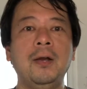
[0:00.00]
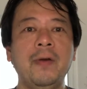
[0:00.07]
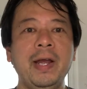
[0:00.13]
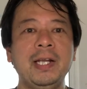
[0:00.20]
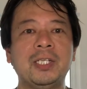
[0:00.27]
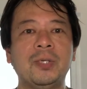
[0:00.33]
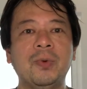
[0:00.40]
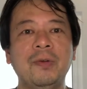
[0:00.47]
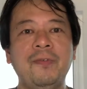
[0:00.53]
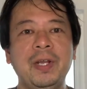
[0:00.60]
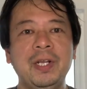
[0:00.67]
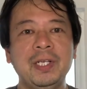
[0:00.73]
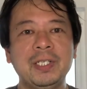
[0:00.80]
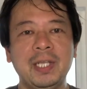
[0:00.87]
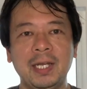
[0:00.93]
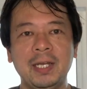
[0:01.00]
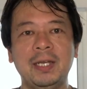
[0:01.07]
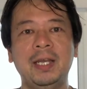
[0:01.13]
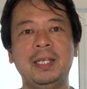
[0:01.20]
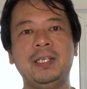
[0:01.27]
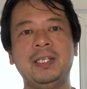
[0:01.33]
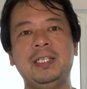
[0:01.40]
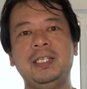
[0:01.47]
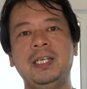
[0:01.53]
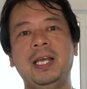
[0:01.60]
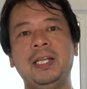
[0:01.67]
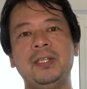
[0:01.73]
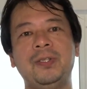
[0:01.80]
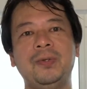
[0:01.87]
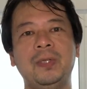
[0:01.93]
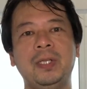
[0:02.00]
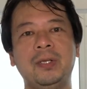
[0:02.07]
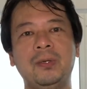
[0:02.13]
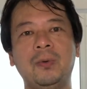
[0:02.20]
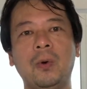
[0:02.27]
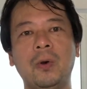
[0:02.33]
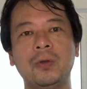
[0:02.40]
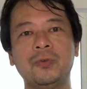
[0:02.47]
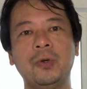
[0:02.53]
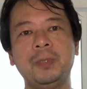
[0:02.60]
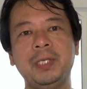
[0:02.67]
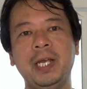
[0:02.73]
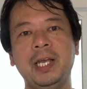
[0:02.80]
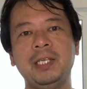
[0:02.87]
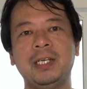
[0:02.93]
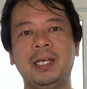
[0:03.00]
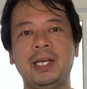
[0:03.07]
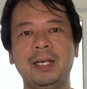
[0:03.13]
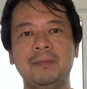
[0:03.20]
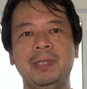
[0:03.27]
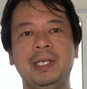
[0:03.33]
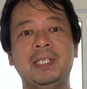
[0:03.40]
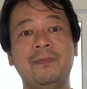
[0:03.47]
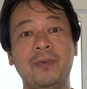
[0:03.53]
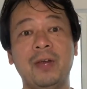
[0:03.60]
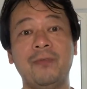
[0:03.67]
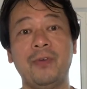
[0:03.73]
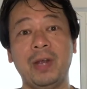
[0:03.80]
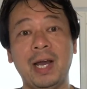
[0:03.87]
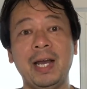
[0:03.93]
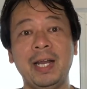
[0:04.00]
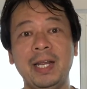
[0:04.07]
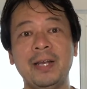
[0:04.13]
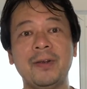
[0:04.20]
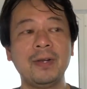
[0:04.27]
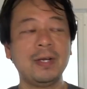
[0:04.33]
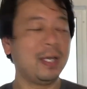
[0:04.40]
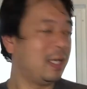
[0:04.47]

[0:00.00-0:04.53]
All right, so we're finished. As you can see, I had to do a little wardrobe change. Uh, it's very, very hot here.